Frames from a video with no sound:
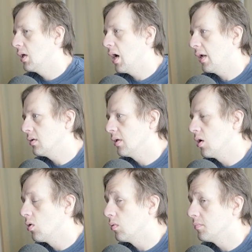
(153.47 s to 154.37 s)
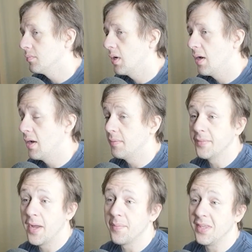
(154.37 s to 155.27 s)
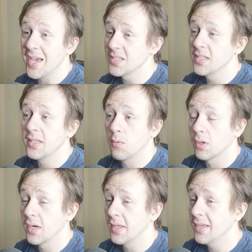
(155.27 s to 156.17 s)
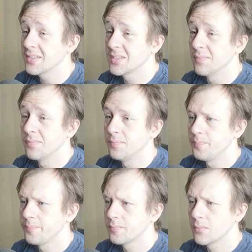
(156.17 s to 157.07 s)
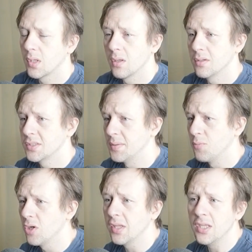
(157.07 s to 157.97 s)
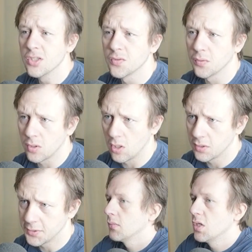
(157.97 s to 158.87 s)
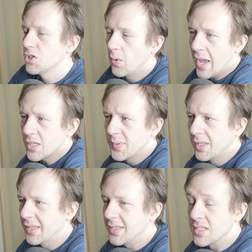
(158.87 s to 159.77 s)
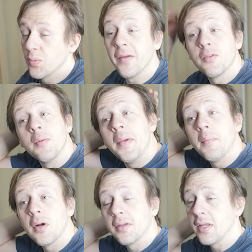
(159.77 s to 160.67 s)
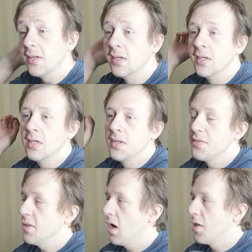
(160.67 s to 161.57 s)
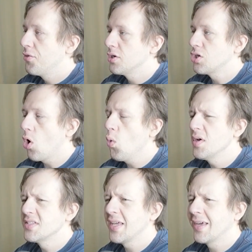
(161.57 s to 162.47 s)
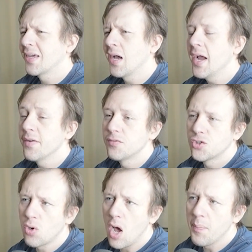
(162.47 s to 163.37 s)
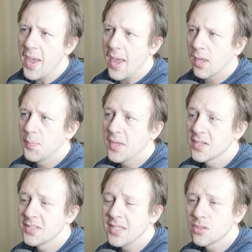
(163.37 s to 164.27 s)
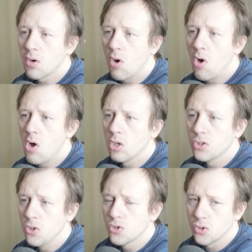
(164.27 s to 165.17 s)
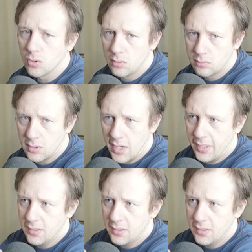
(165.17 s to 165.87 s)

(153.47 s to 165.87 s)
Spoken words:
I don't know. I'm guessing that we're gonna get some really useful cards. So as we look at this, we have to remember that there's always like a kind of drawback because these are all neutral, right?